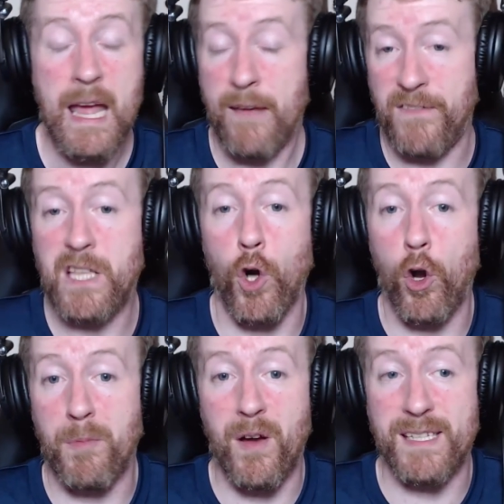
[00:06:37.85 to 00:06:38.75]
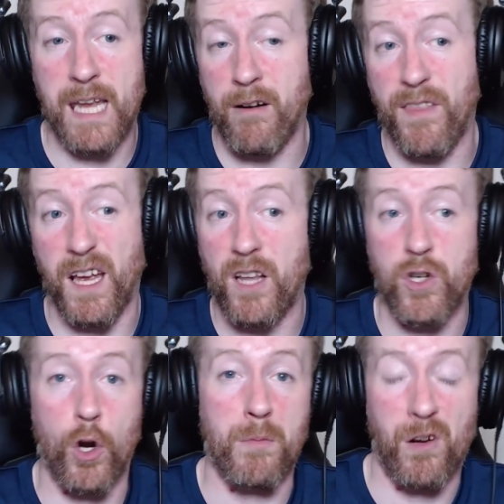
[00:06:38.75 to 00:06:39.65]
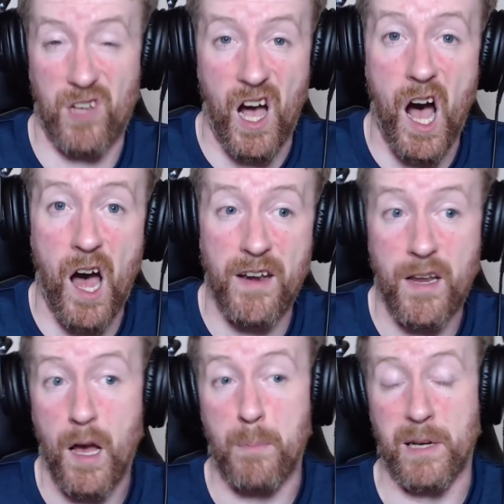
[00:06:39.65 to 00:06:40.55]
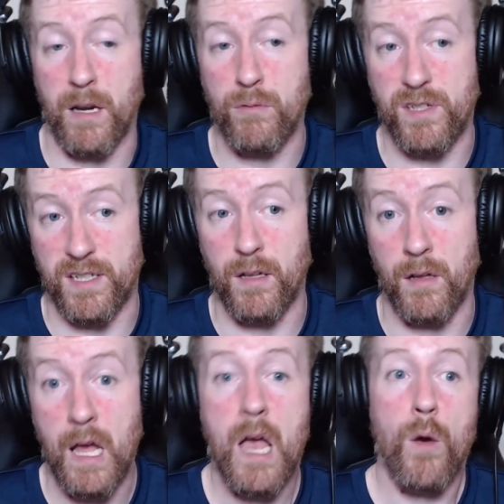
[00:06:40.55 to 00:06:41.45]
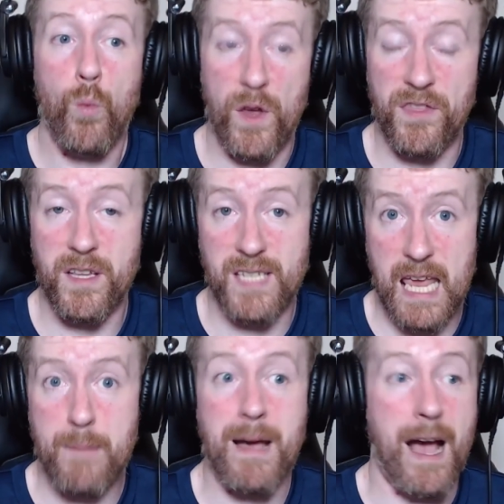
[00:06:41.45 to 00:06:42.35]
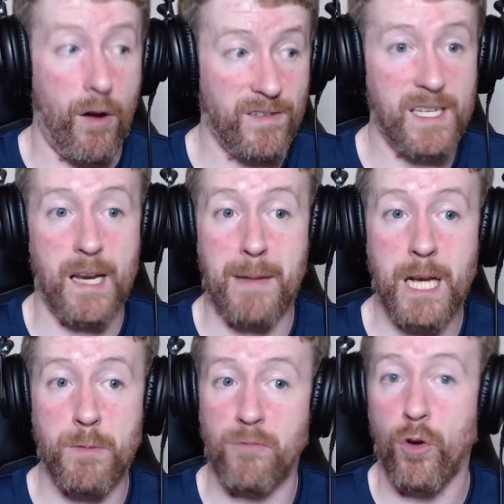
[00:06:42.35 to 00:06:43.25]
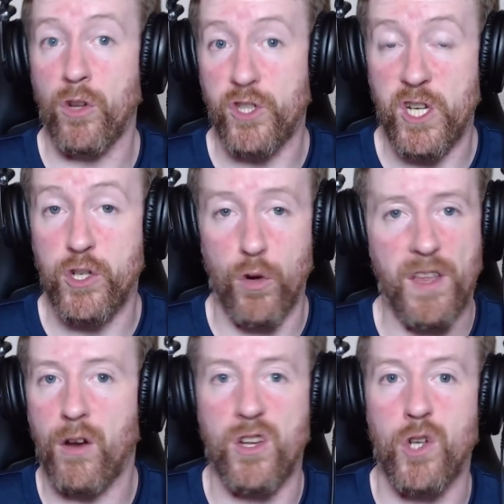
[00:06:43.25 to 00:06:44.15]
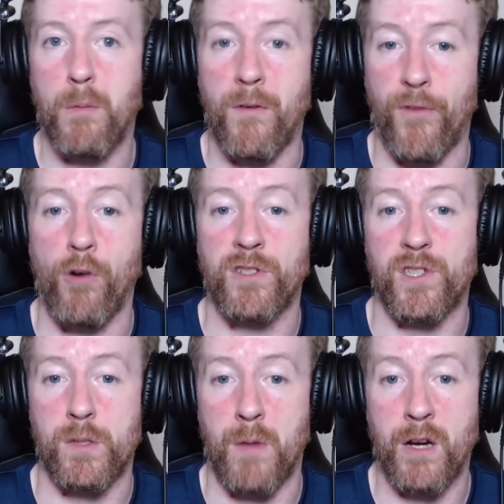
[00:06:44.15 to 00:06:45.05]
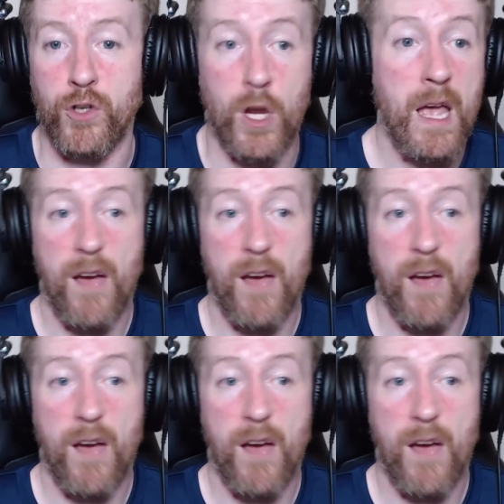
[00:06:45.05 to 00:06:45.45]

If they talk about his era, they're going to talk about Khan, a player who's still with the team, obviously in a management role, the C G O. They're not going to talk about f0rest as much.